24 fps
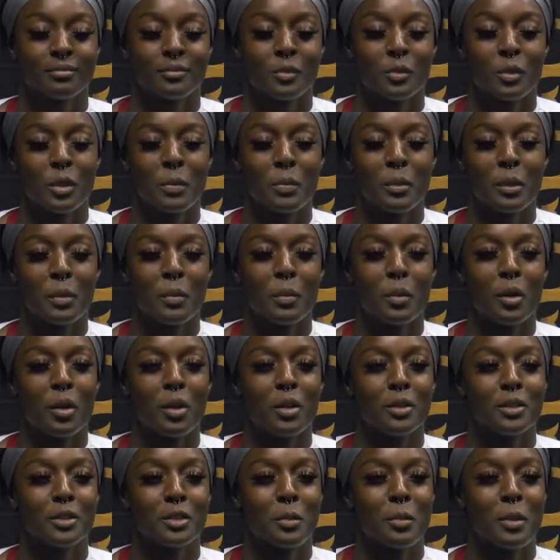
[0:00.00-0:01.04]
ripping
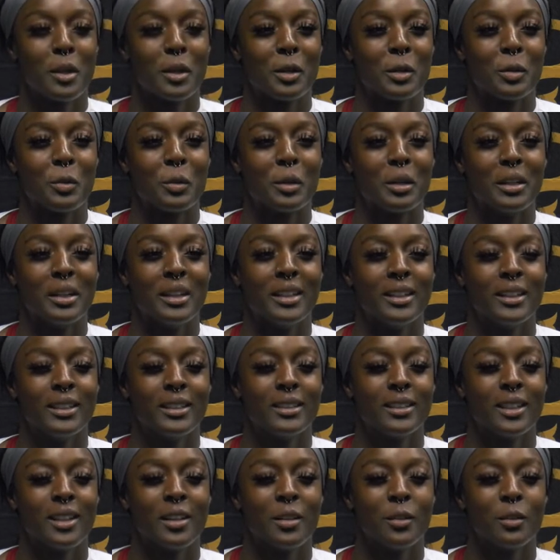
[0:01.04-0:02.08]
balls no matter
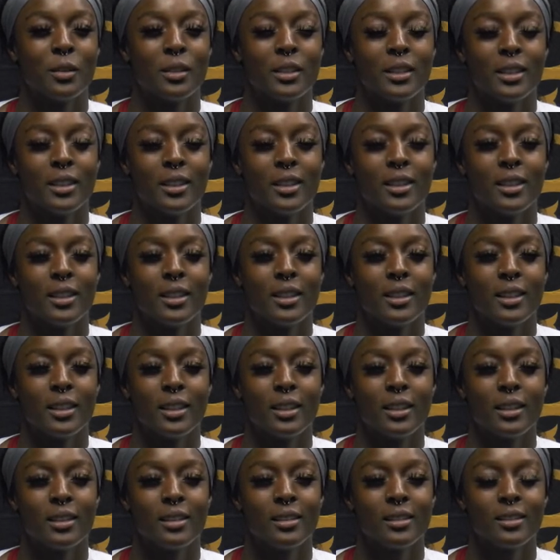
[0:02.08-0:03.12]
what, not really
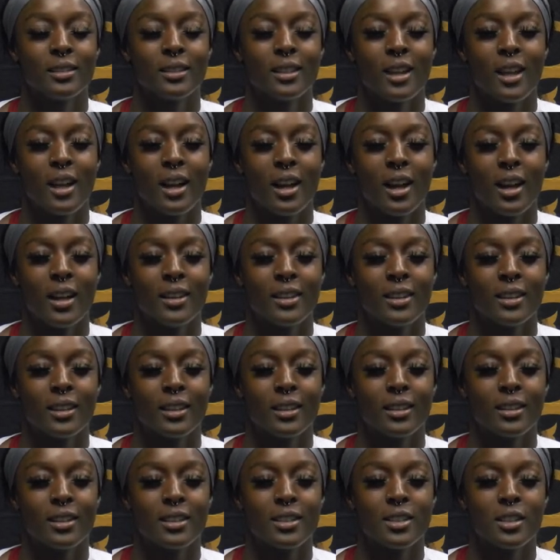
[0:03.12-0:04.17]
thinking. I
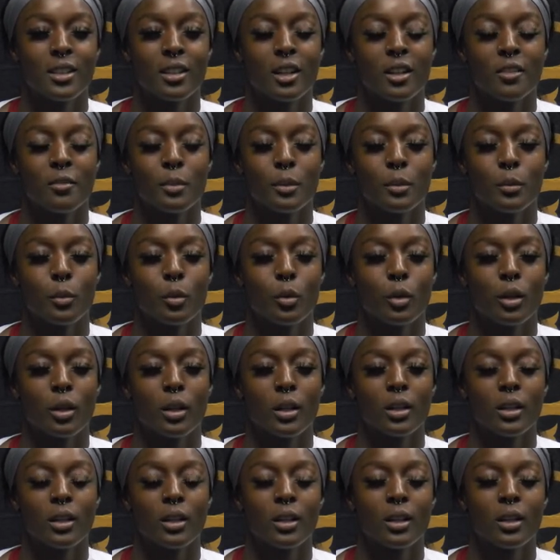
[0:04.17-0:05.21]
think this year I've been
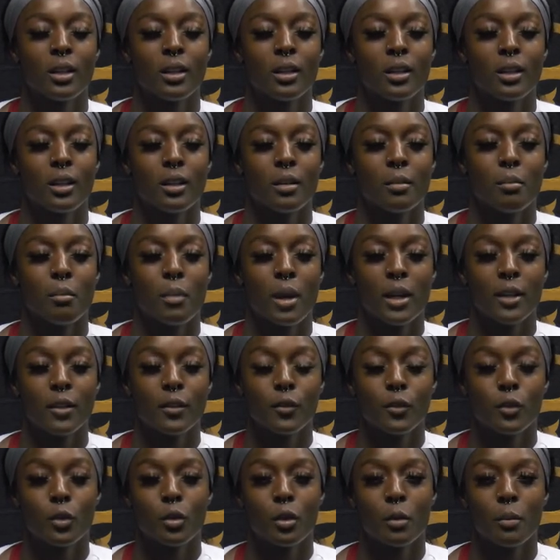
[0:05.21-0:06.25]
more
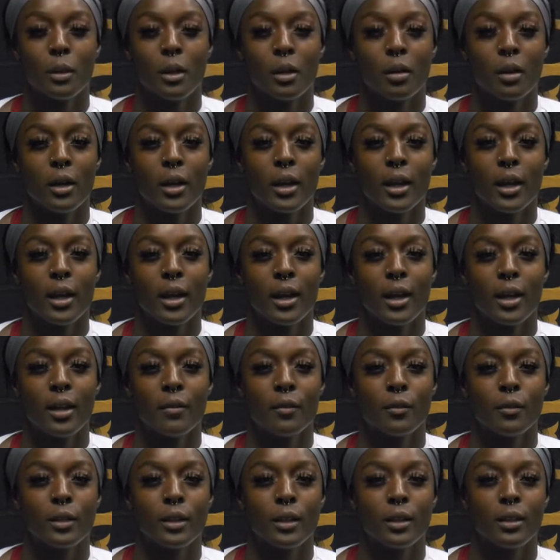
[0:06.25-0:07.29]
mindful about
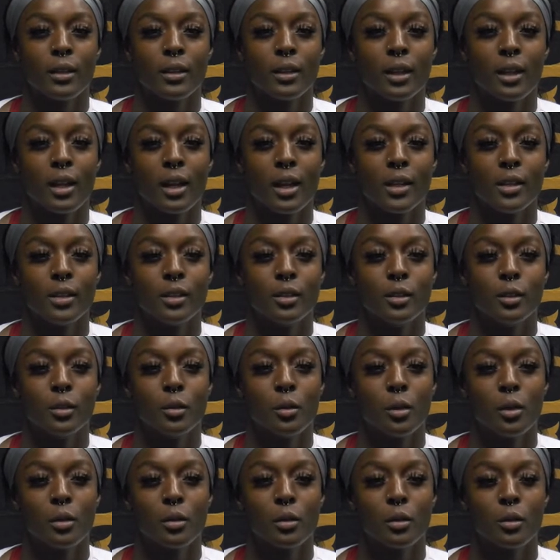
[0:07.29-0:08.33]
everything I do
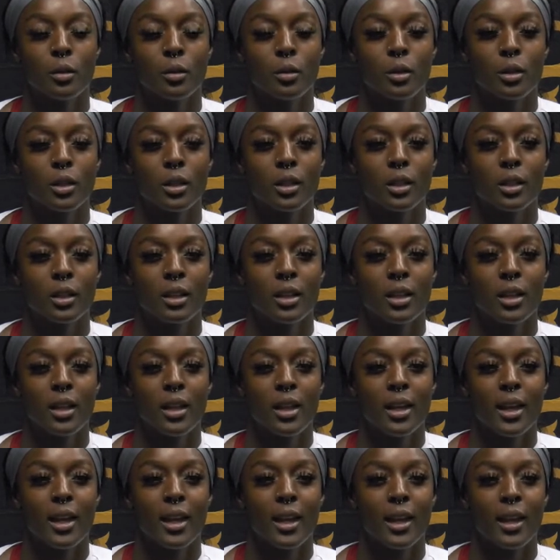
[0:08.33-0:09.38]
on the court,
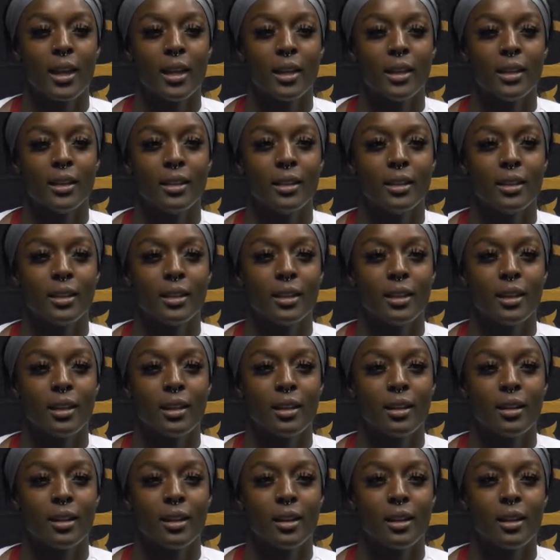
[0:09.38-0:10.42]
and
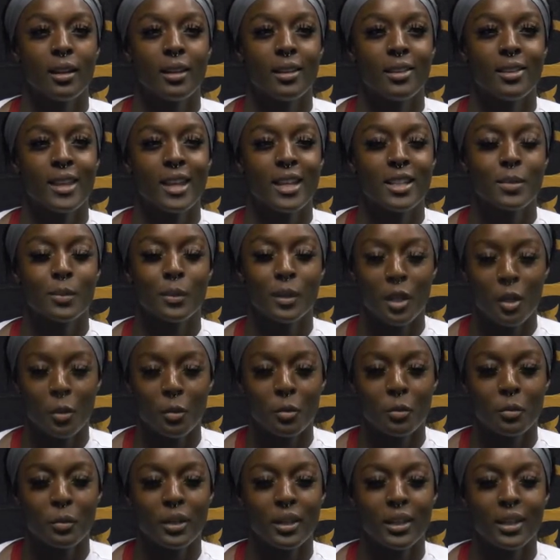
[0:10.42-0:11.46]
that's been
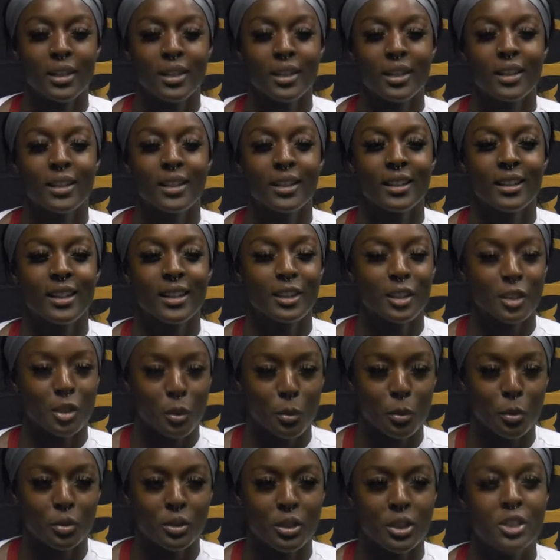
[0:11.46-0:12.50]
helping me get the
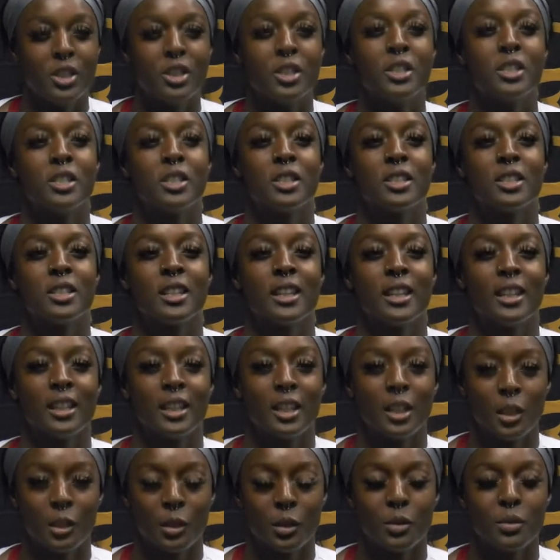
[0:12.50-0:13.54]
double digits and
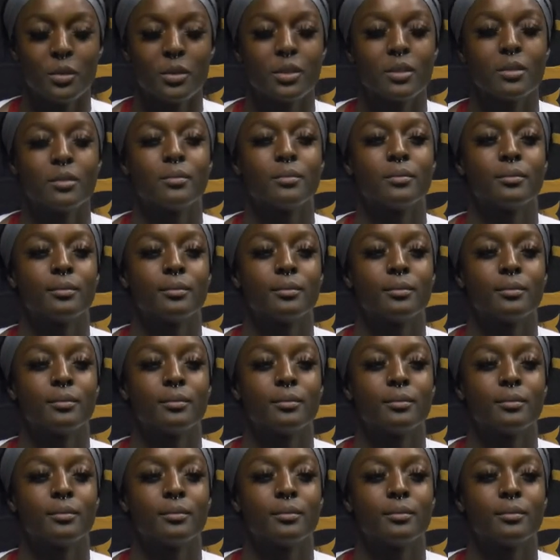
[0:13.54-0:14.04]
kills.